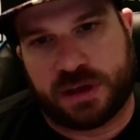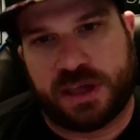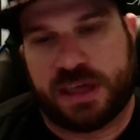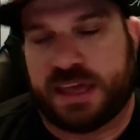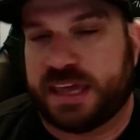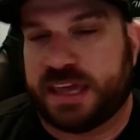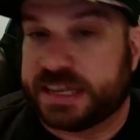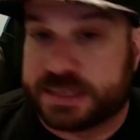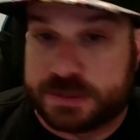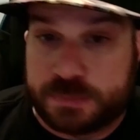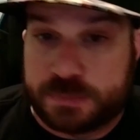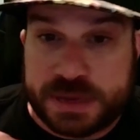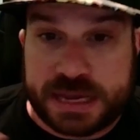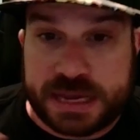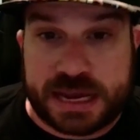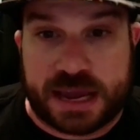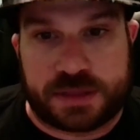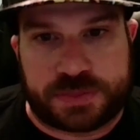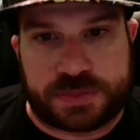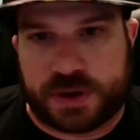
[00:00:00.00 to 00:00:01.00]
is
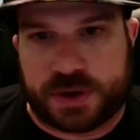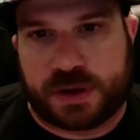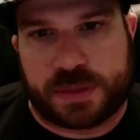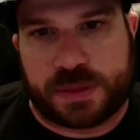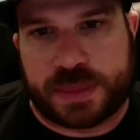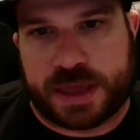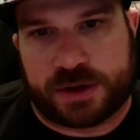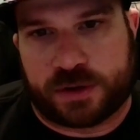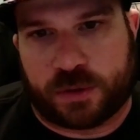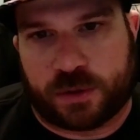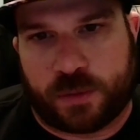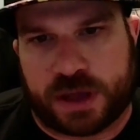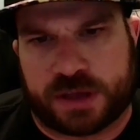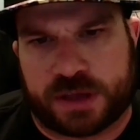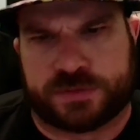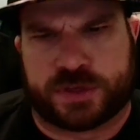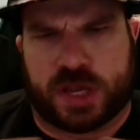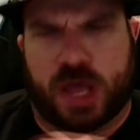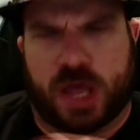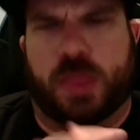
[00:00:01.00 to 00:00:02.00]
being out there on the
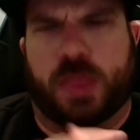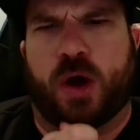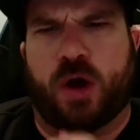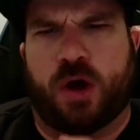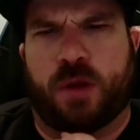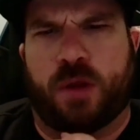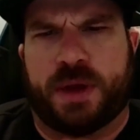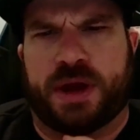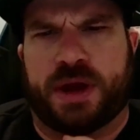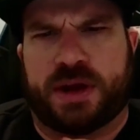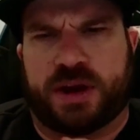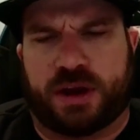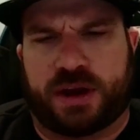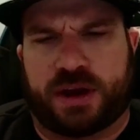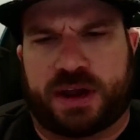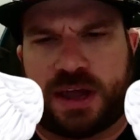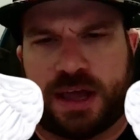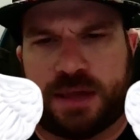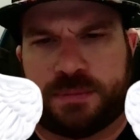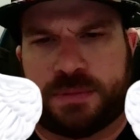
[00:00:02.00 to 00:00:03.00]
interwebs and the almighty
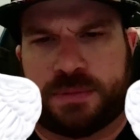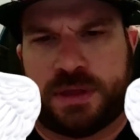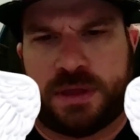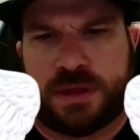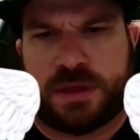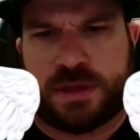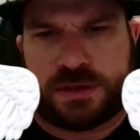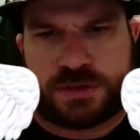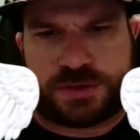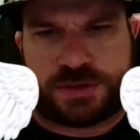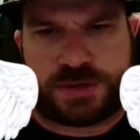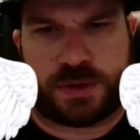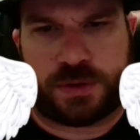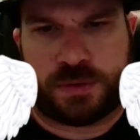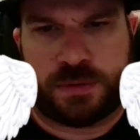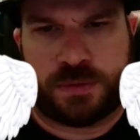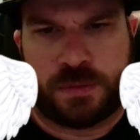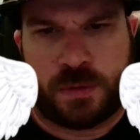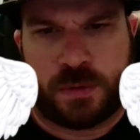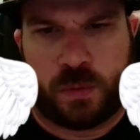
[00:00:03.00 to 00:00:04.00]
archive.
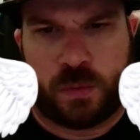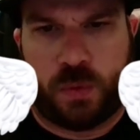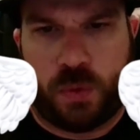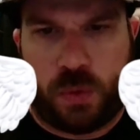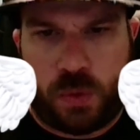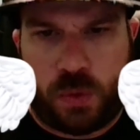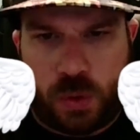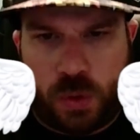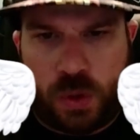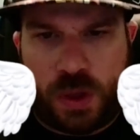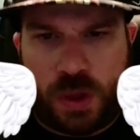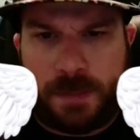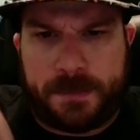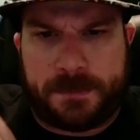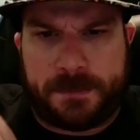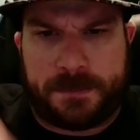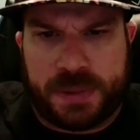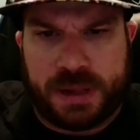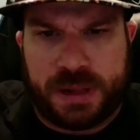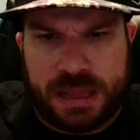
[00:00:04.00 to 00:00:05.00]
So,
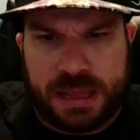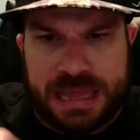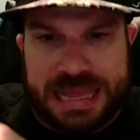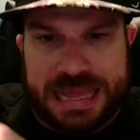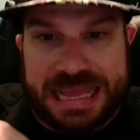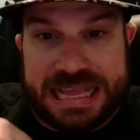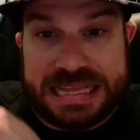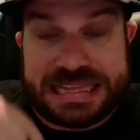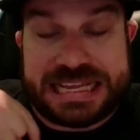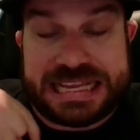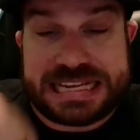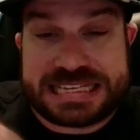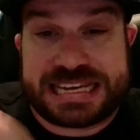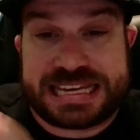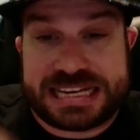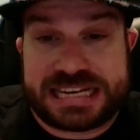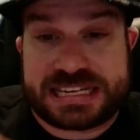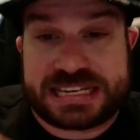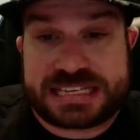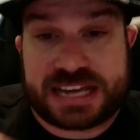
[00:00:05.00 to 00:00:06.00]
let's get
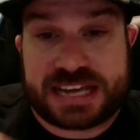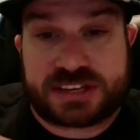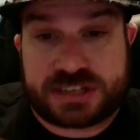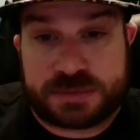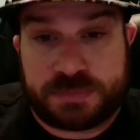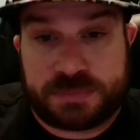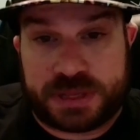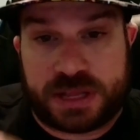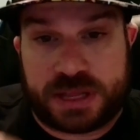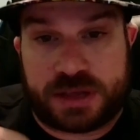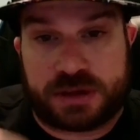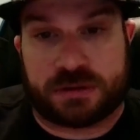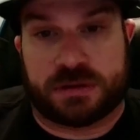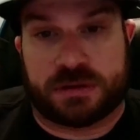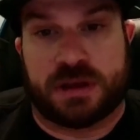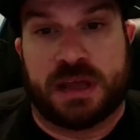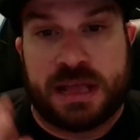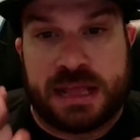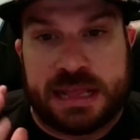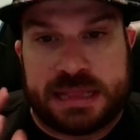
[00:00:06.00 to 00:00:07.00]
a discussion below.
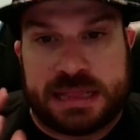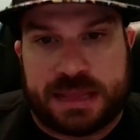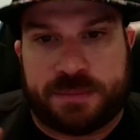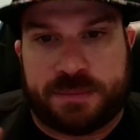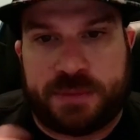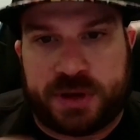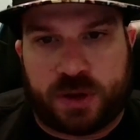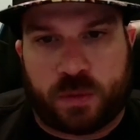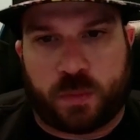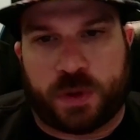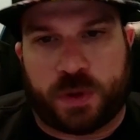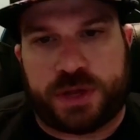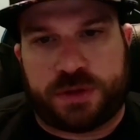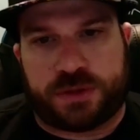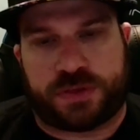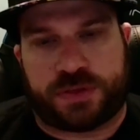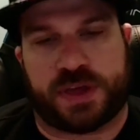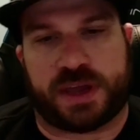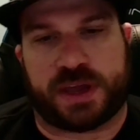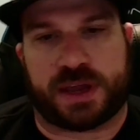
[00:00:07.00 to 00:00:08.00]
Let me know, what do you
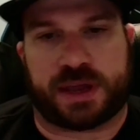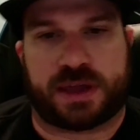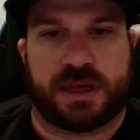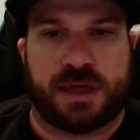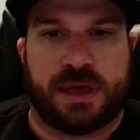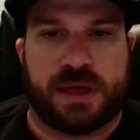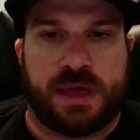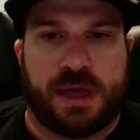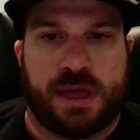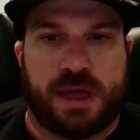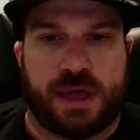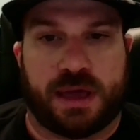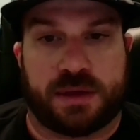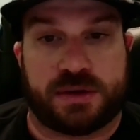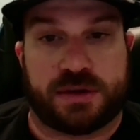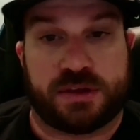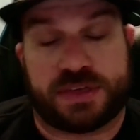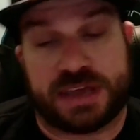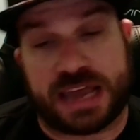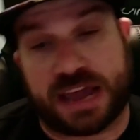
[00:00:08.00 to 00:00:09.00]
think? Do
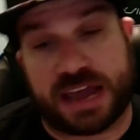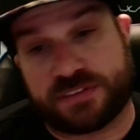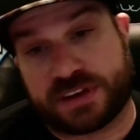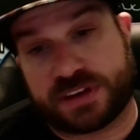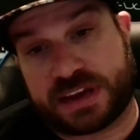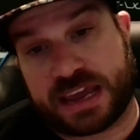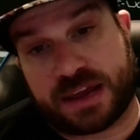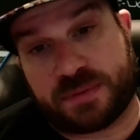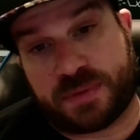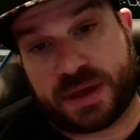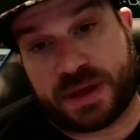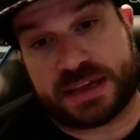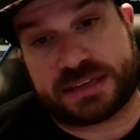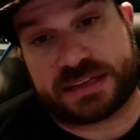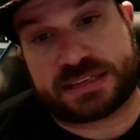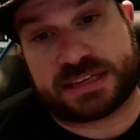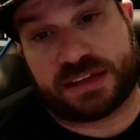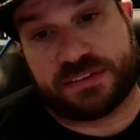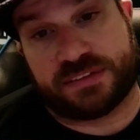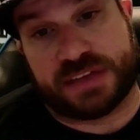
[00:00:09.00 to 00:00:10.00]
you think Evercade by
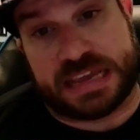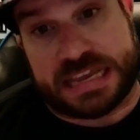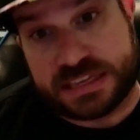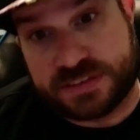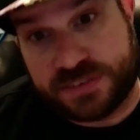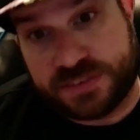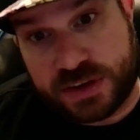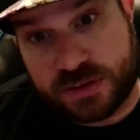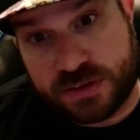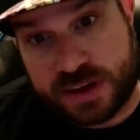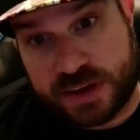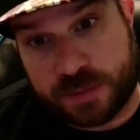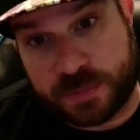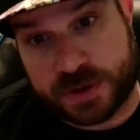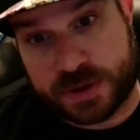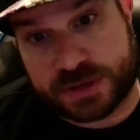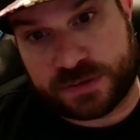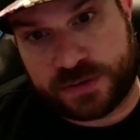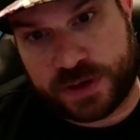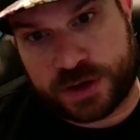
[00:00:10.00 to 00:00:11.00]
itself is video game
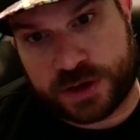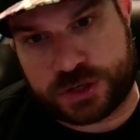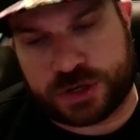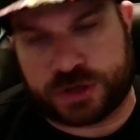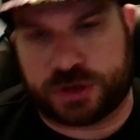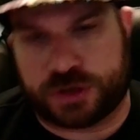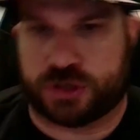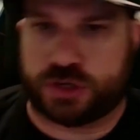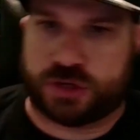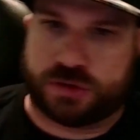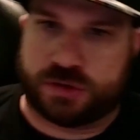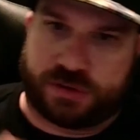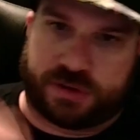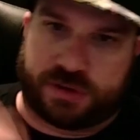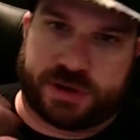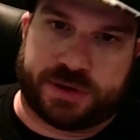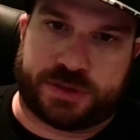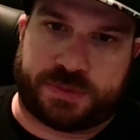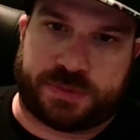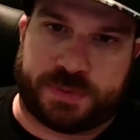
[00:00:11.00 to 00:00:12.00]
preservation? Do you
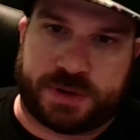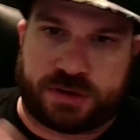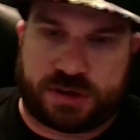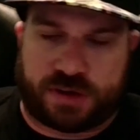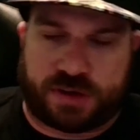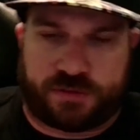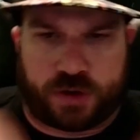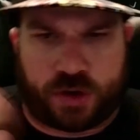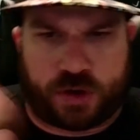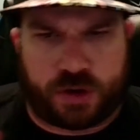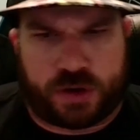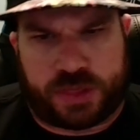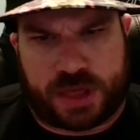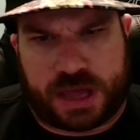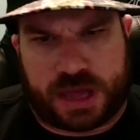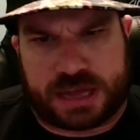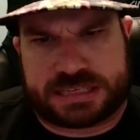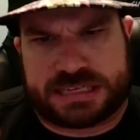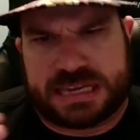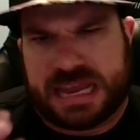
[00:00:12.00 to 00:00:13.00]
agree with me? Do you have your own
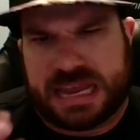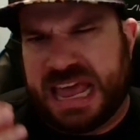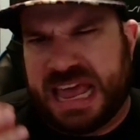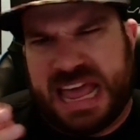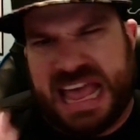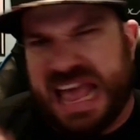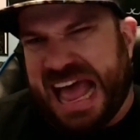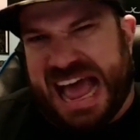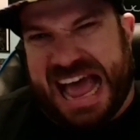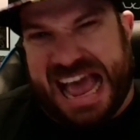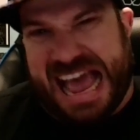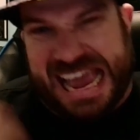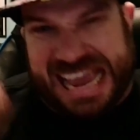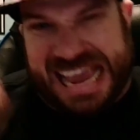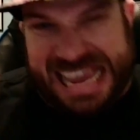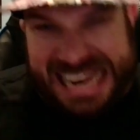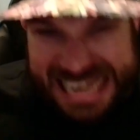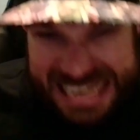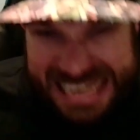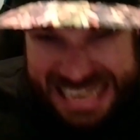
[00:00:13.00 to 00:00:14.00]
thoughts?
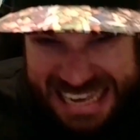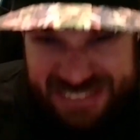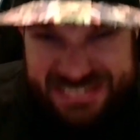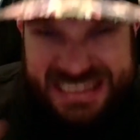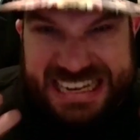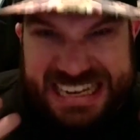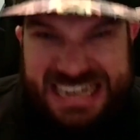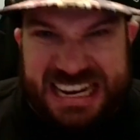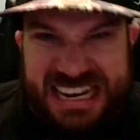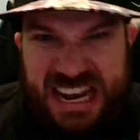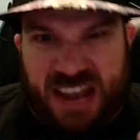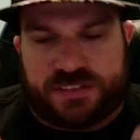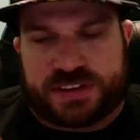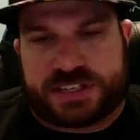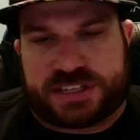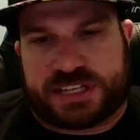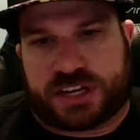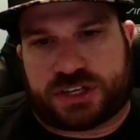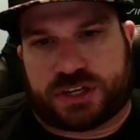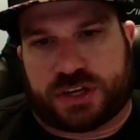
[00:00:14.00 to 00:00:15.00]
I'd love to get a
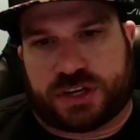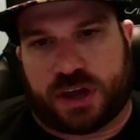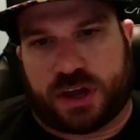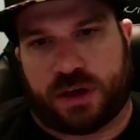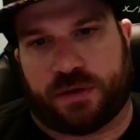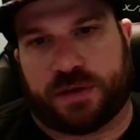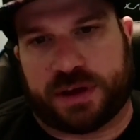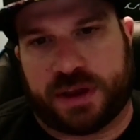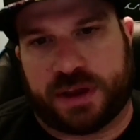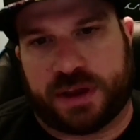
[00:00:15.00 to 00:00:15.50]
conversation going.